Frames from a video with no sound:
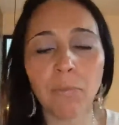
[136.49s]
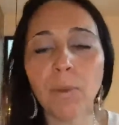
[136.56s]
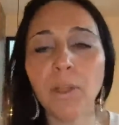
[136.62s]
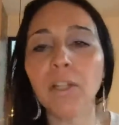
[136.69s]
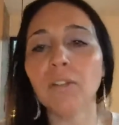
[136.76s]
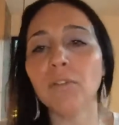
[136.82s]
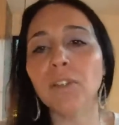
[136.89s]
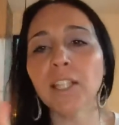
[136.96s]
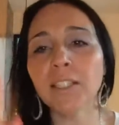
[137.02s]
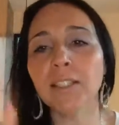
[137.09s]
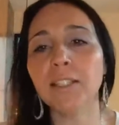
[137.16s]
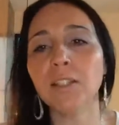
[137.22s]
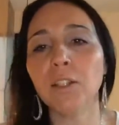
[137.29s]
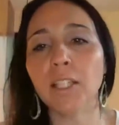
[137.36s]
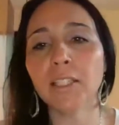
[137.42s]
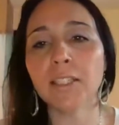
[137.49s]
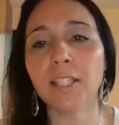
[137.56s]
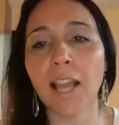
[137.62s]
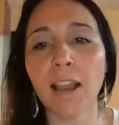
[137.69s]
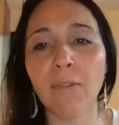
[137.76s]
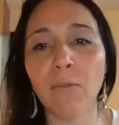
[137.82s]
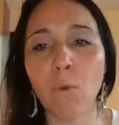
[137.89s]
But let's
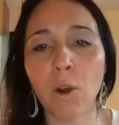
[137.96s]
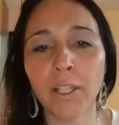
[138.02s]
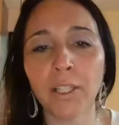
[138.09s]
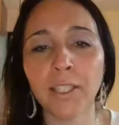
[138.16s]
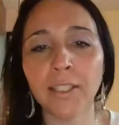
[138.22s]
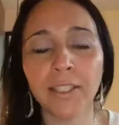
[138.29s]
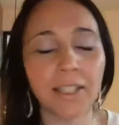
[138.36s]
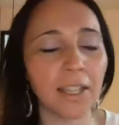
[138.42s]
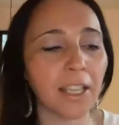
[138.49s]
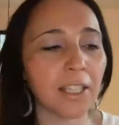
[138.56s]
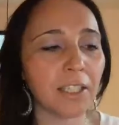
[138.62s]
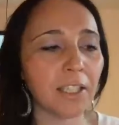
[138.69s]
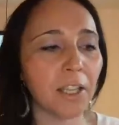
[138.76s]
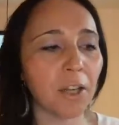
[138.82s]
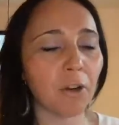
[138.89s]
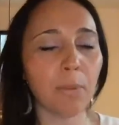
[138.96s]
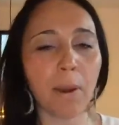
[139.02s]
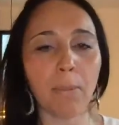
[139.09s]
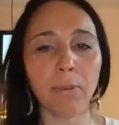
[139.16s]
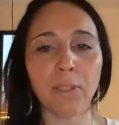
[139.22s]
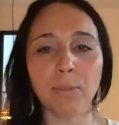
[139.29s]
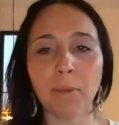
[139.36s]
have one thing clear about
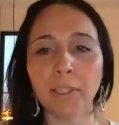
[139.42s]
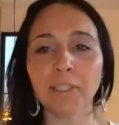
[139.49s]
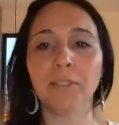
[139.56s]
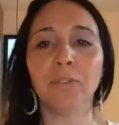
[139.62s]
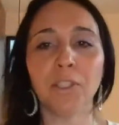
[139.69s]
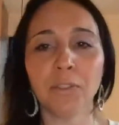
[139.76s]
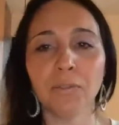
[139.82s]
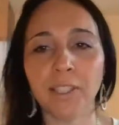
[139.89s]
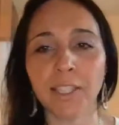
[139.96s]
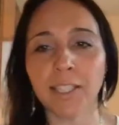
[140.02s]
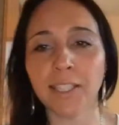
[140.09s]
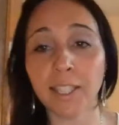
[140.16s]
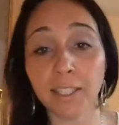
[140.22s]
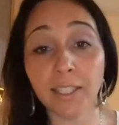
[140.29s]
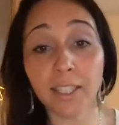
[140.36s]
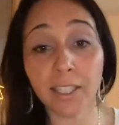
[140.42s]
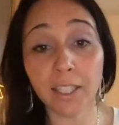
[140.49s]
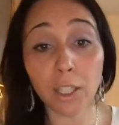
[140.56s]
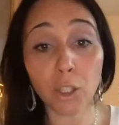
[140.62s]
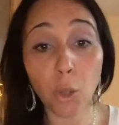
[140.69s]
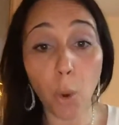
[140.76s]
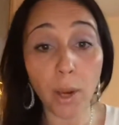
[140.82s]
perspective shifting. It's a
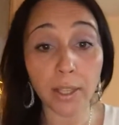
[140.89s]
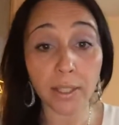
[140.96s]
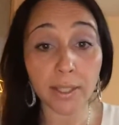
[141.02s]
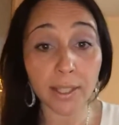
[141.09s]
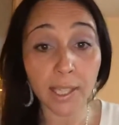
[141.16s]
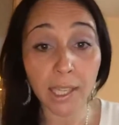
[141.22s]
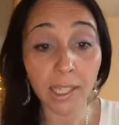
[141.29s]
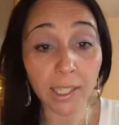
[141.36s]
choice.